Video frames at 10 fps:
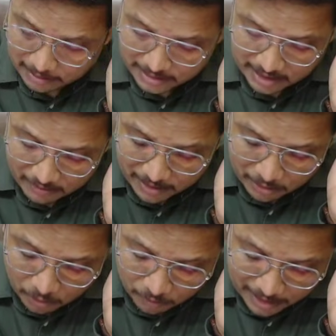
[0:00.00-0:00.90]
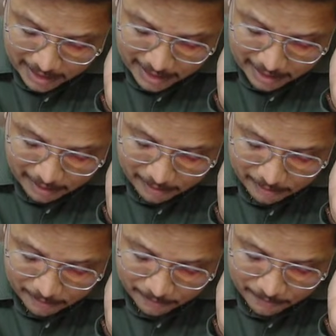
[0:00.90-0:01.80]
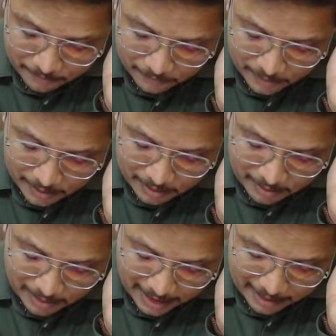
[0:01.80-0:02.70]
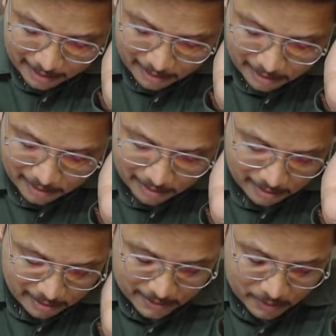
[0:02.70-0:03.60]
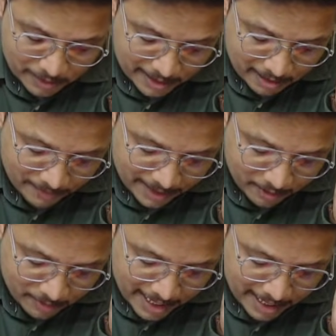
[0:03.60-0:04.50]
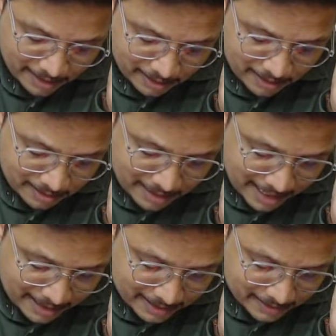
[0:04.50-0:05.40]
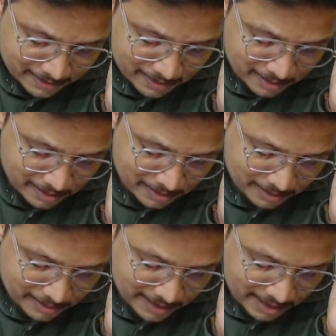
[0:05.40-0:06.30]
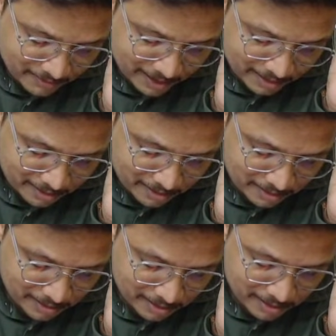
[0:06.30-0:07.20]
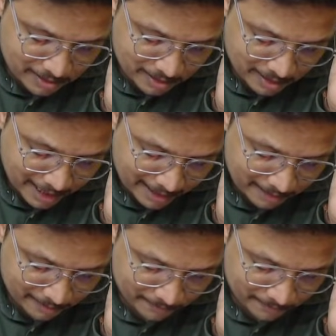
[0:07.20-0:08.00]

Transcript: G1 over here, right? So here we have gain that is G1, right?